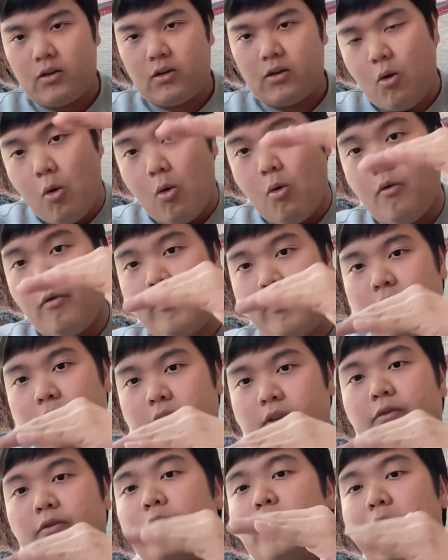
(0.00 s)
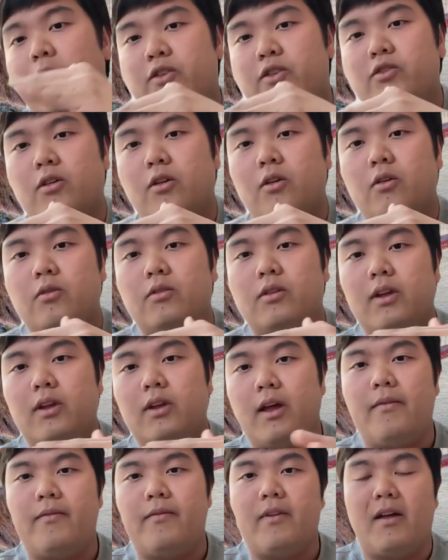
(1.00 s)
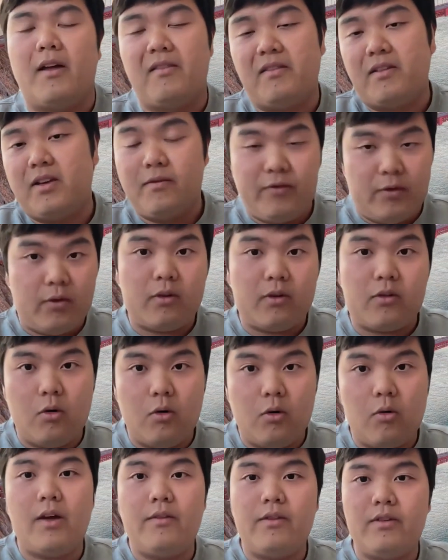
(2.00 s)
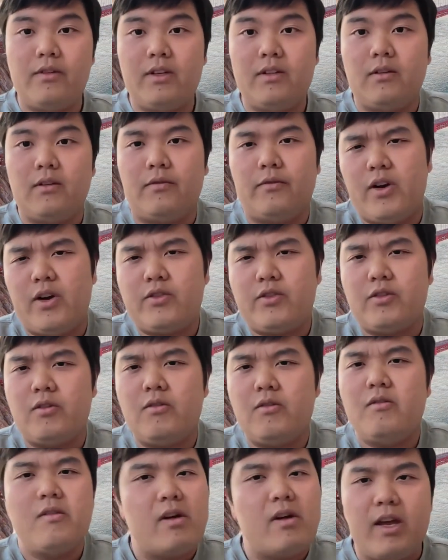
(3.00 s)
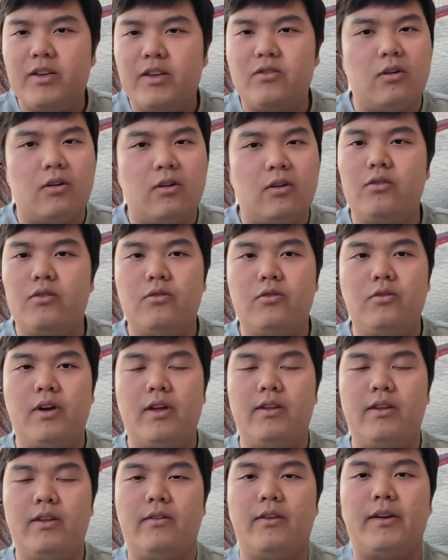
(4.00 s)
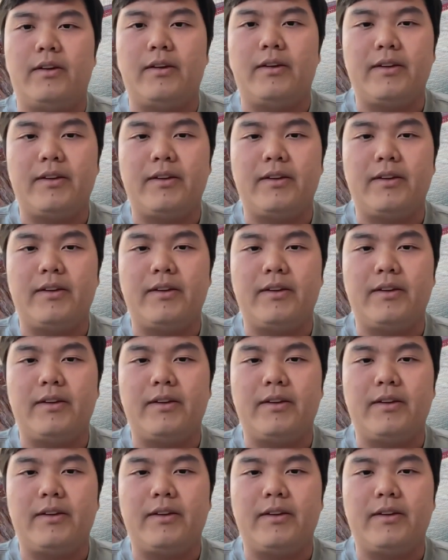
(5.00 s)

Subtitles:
go over the threshold. And if you go underneath the threshold, it's not going to do anything.